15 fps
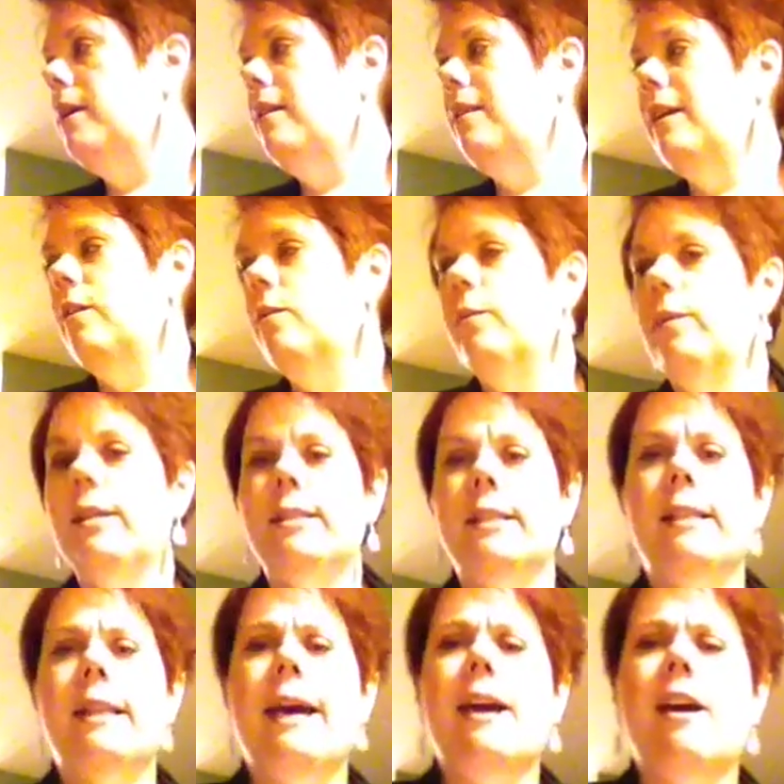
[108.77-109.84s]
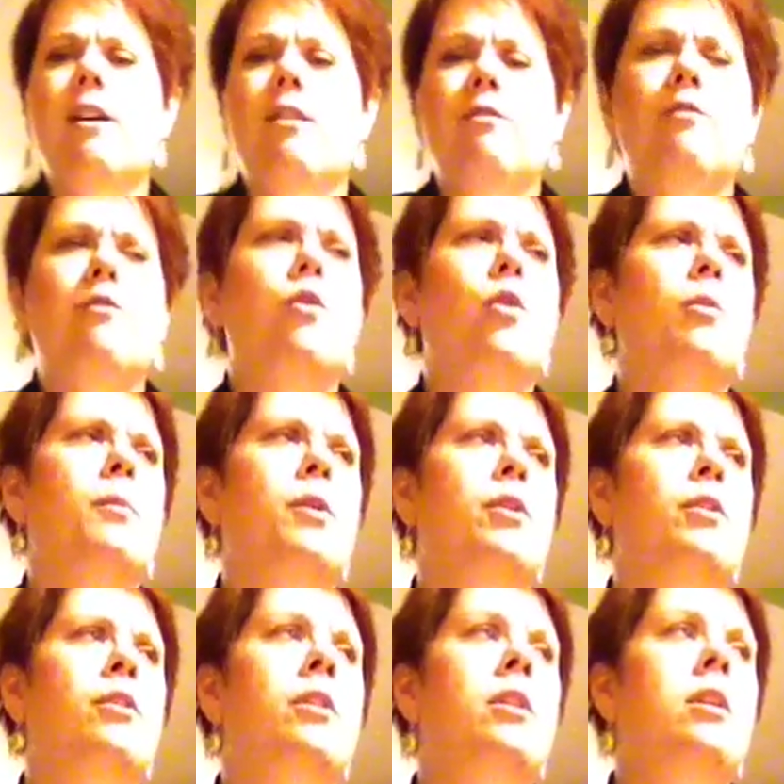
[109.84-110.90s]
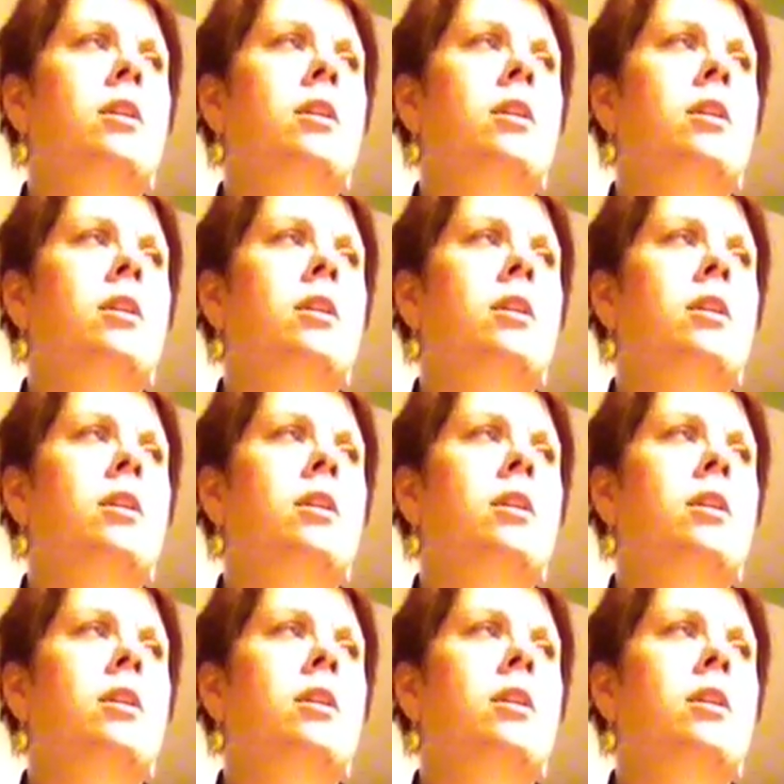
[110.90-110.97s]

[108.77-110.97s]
There was a lack of formal